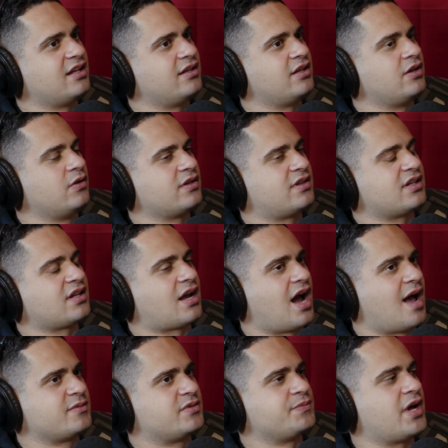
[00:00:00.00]
the only thing that
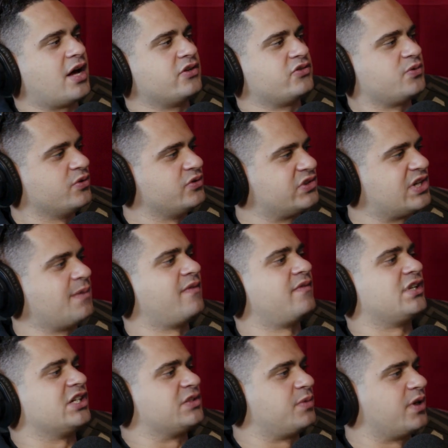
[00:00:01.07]
calms him down is RuneScape. If he
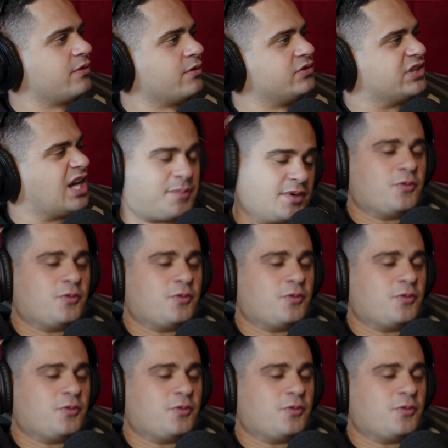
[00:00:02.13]
doesn't play RuneScape, he